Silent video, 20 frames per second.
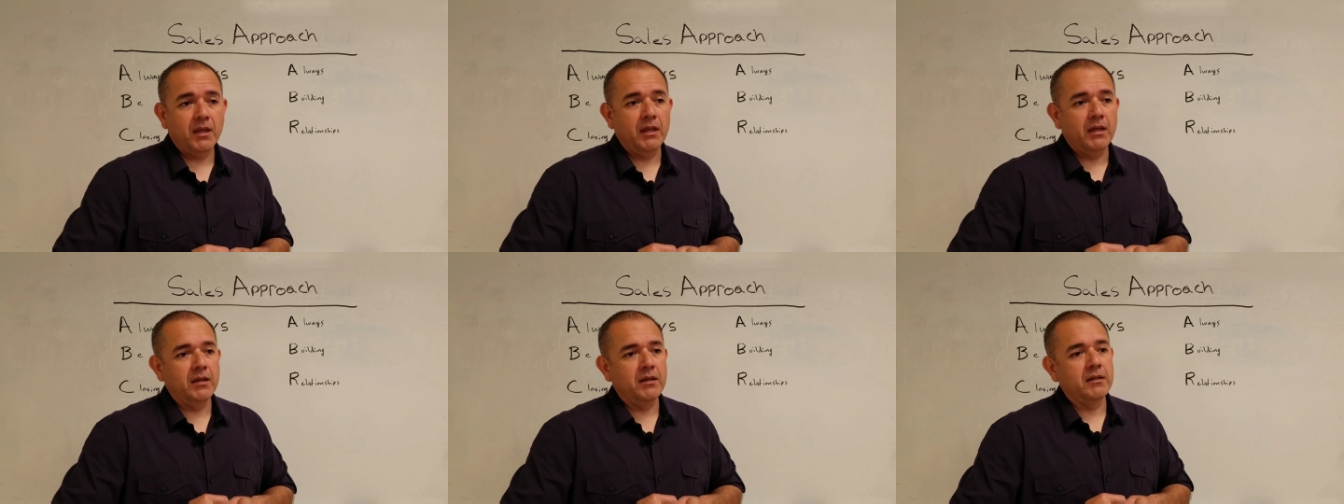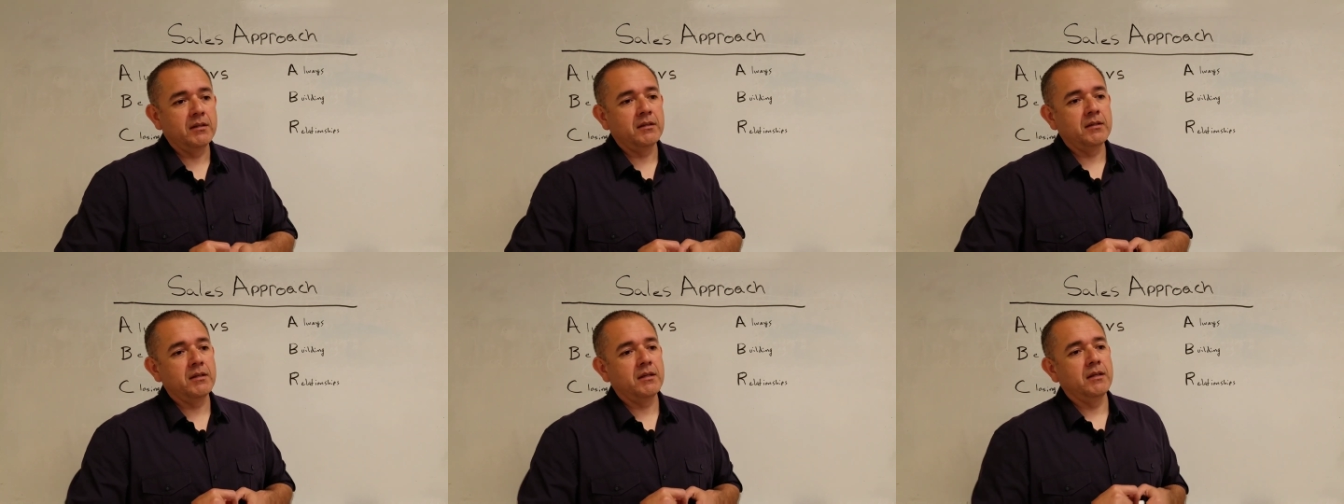
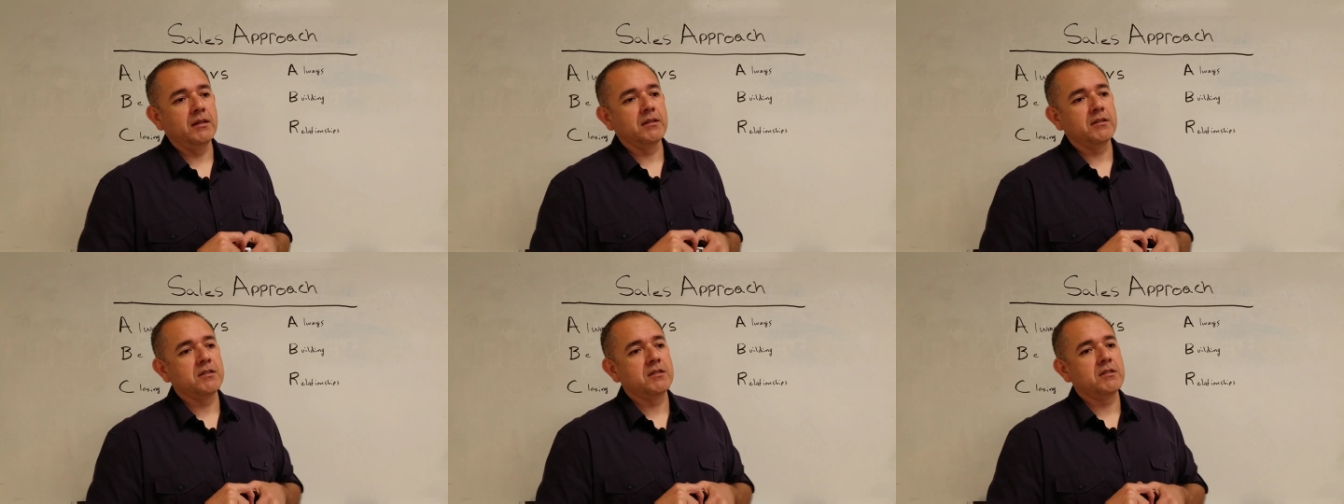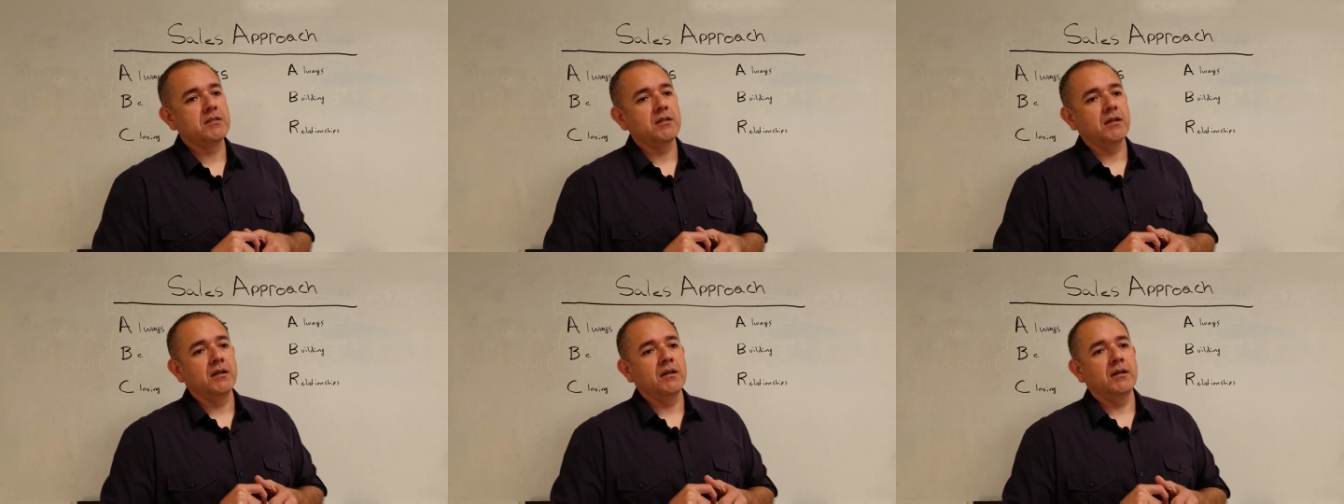and
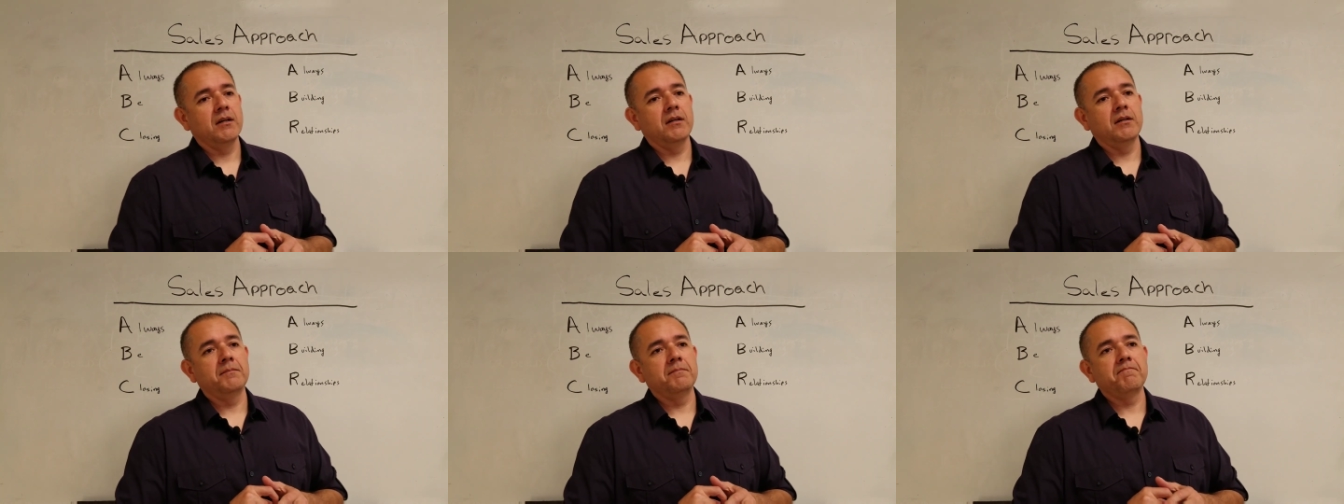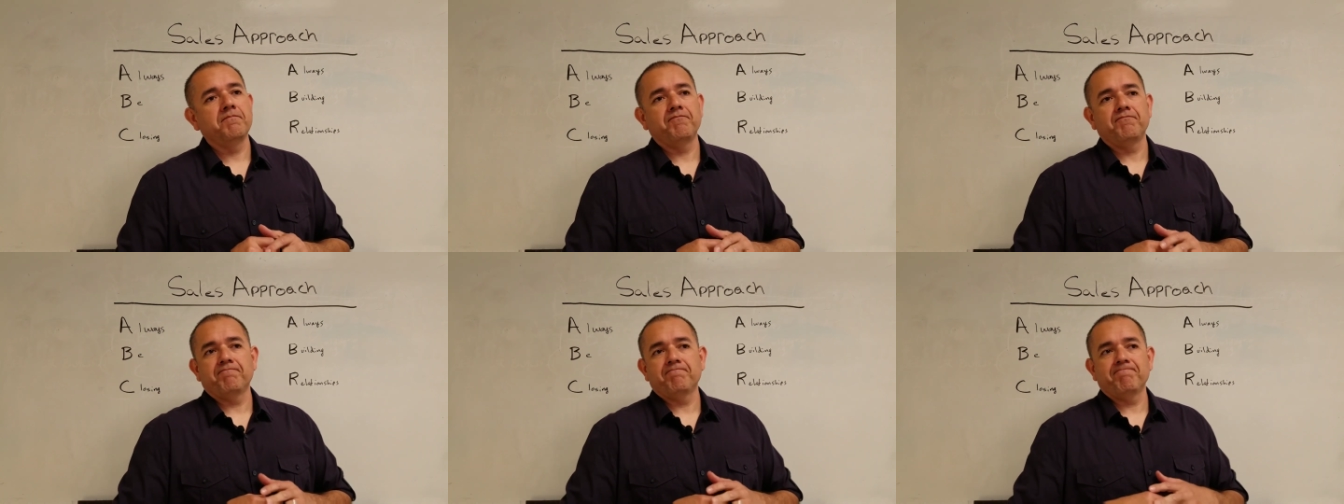it's,
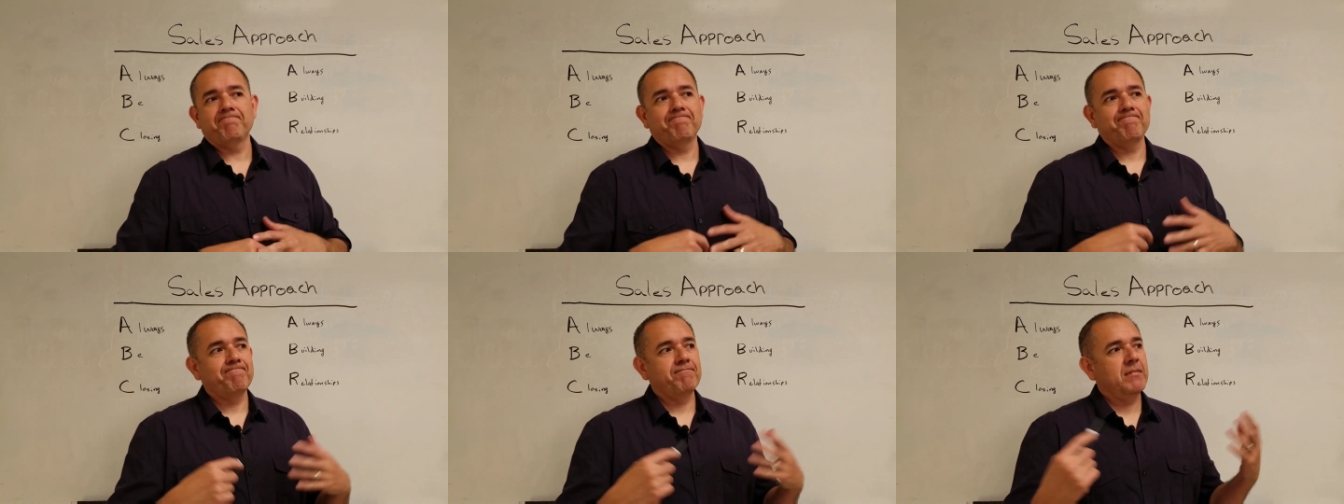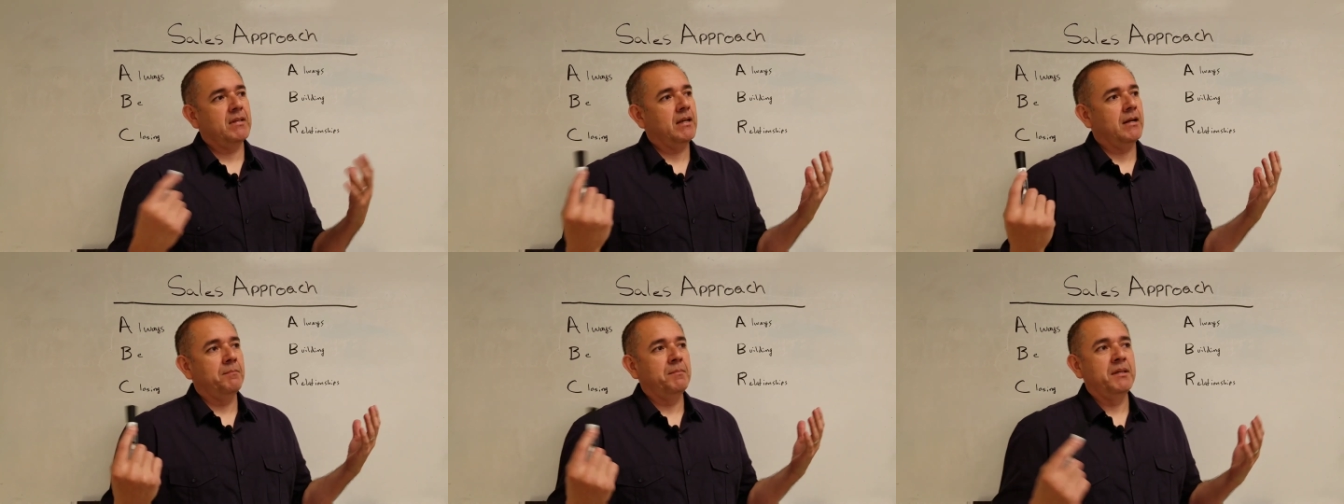
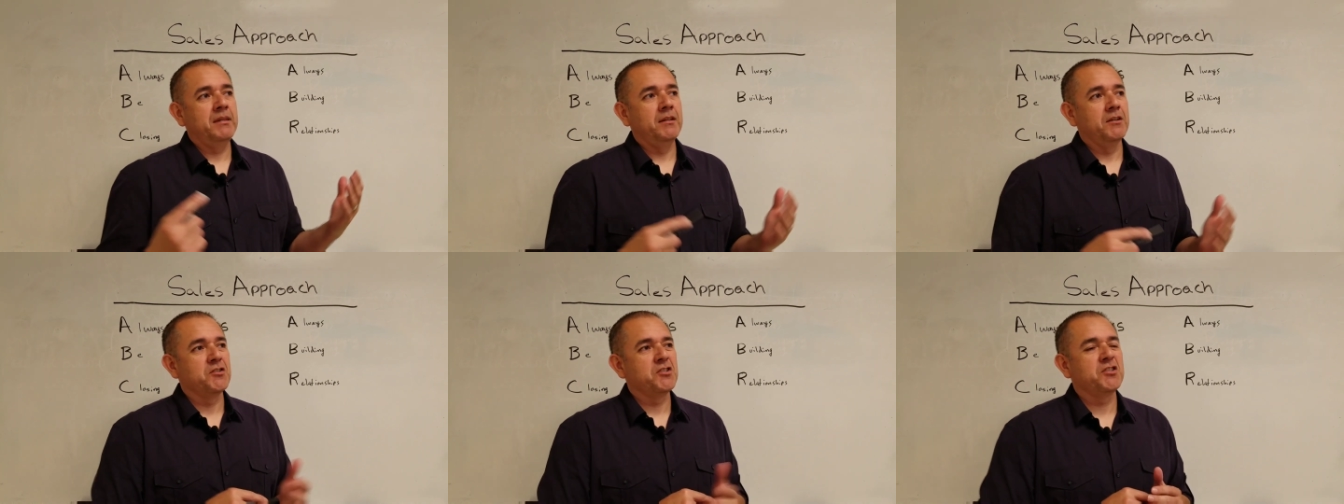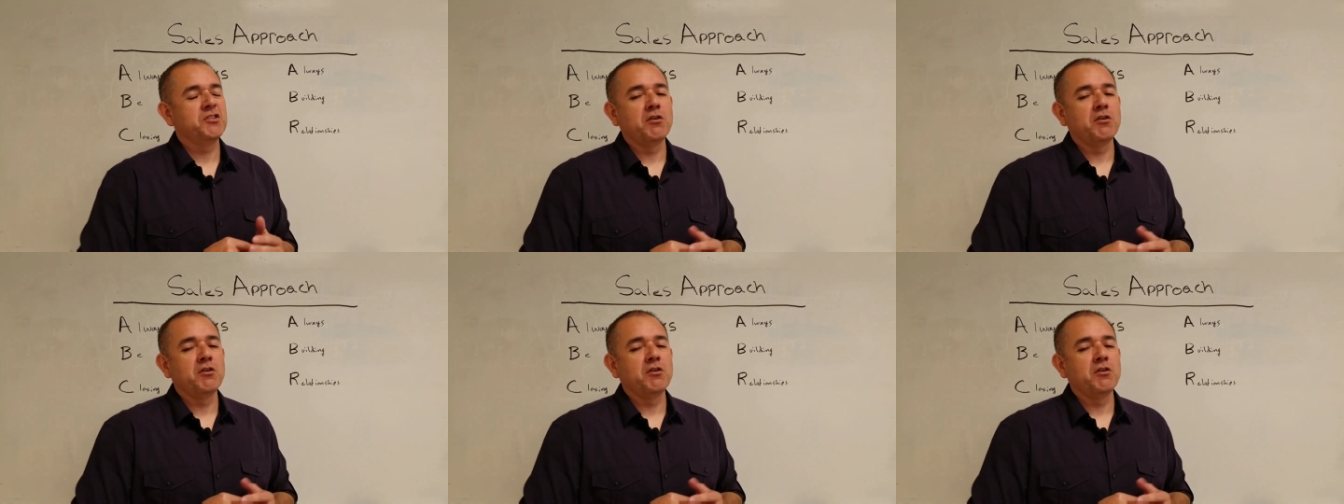there's